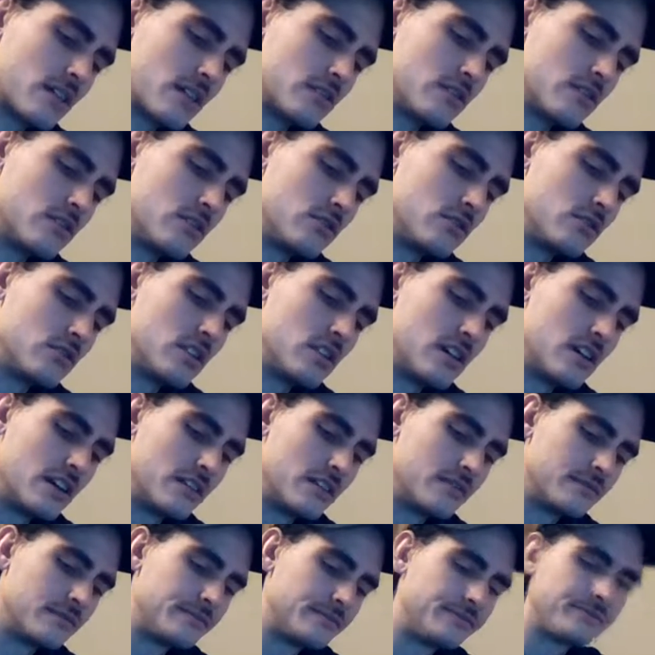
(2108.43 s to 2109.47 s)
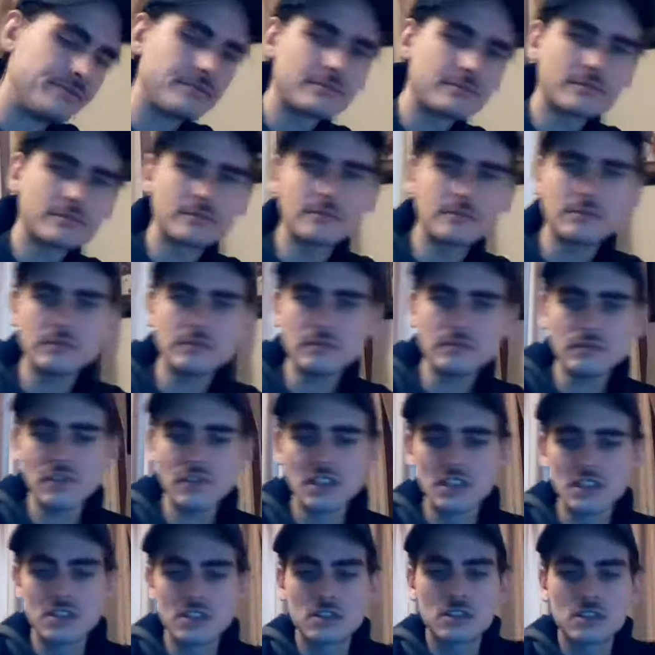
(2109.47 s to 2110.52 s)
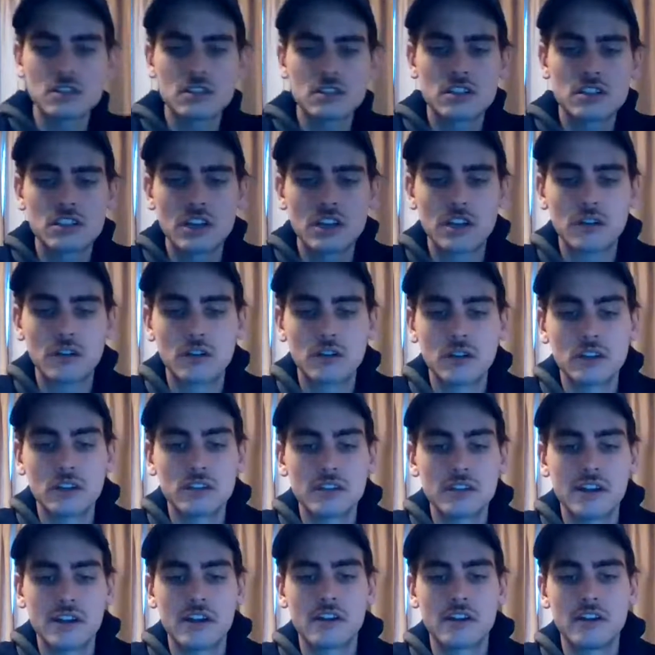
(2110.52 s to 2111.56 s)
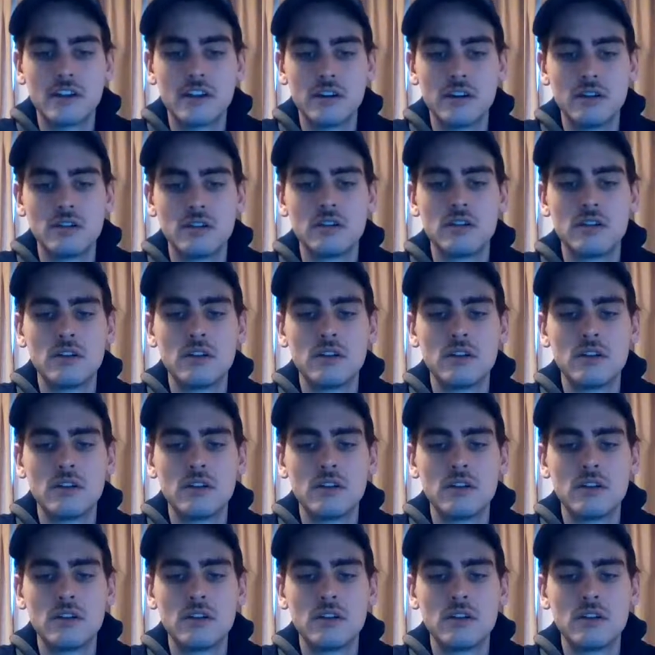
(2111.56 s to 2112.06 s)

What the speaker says: Tuesday. Let's just check out Ontario.